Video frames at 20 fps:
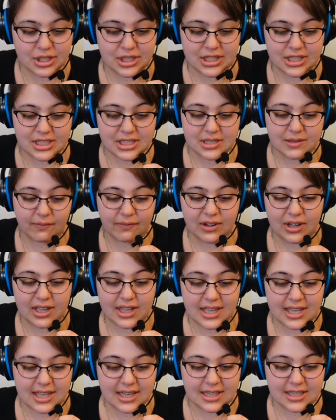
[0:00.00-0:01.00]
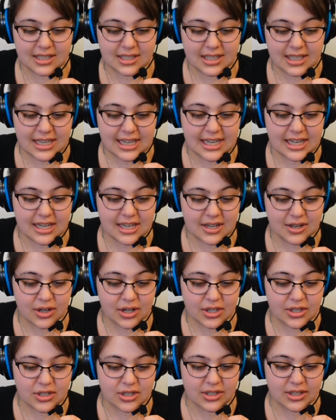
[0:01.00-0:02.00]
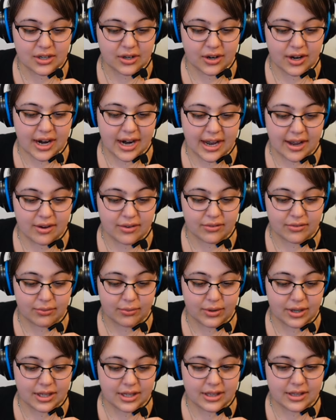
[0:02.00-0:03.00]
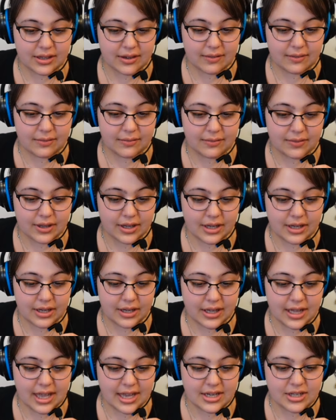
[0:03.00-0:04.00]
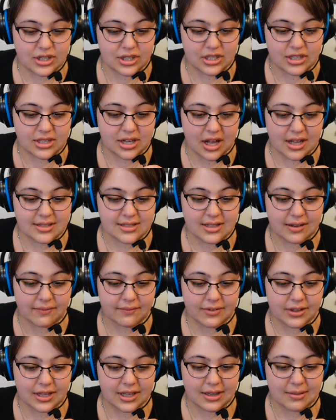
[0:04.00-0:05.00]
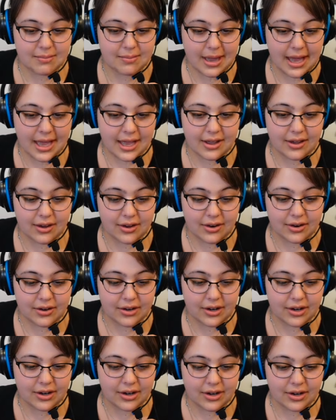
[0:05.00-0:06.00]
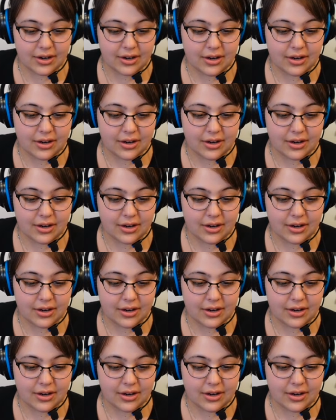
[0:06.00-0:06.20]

She just fucking yeeted her to the ground. What the fuck? And just tossed a fucking bag on her.